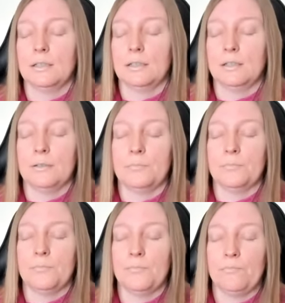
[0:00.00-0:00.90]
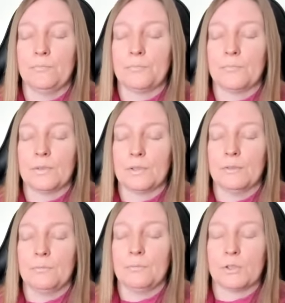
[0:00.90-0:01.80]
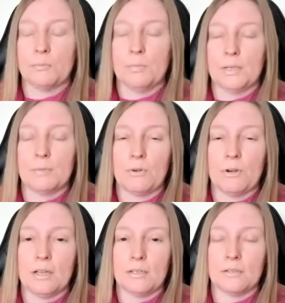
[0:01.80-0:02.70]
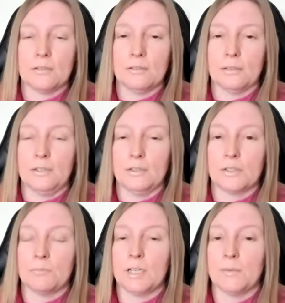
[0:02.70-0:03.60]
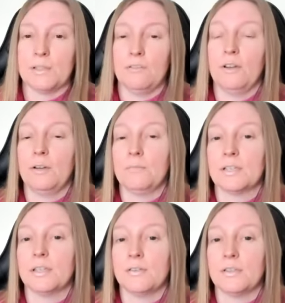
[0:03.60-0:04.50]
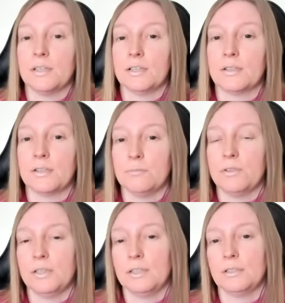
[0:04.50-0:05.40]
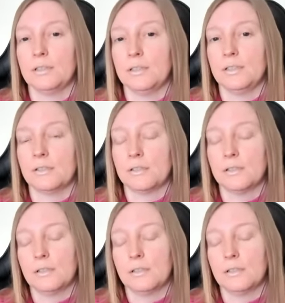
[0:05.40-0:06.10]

Um, much to my surprise, uh, you know, sometimes I'll find myself saying something that is